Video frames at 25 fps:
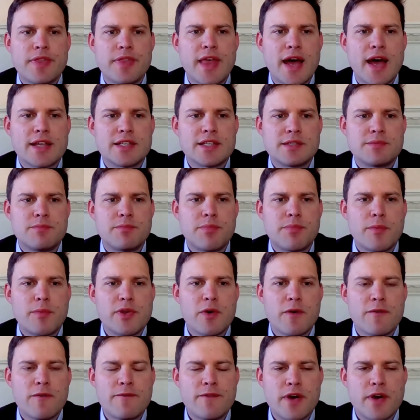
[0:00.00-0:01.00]
That's
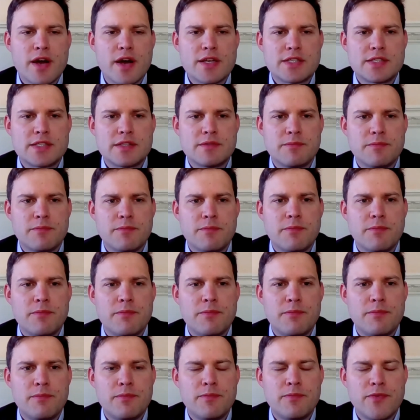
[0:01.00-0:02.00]
probably your first
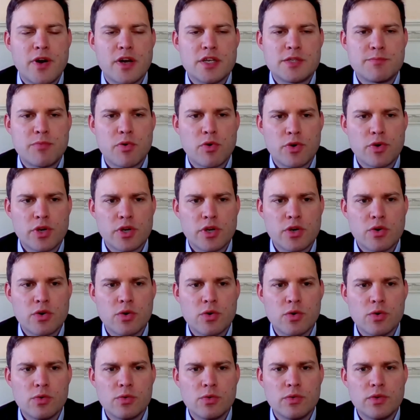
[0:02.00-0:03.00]
port of
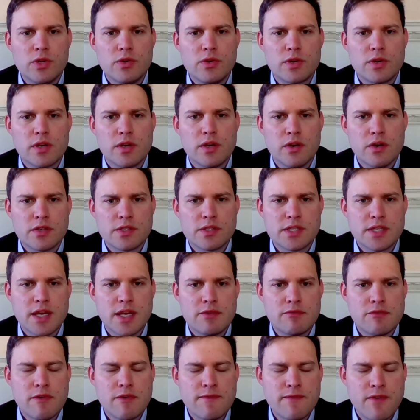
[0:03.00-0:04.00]
call. You can look to
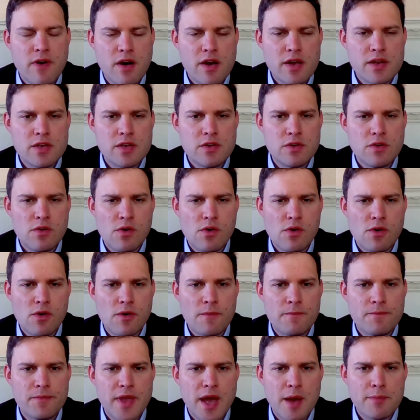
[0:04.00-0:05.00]
then refine
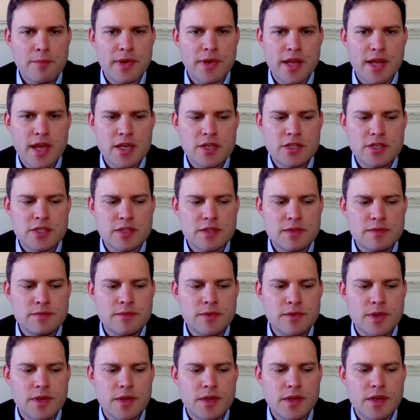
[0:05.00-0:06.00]
your
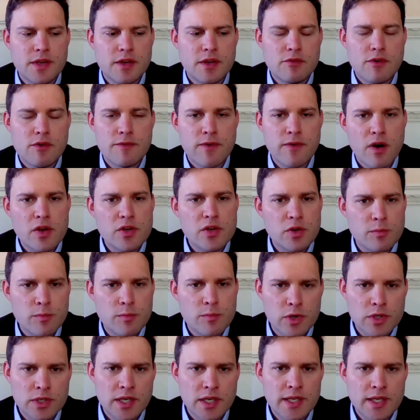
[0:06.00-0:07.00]
application, refine your
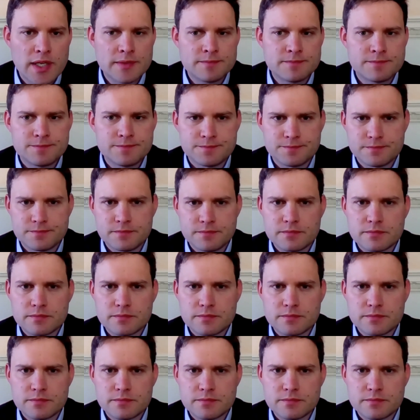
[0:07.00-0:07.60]
modeling,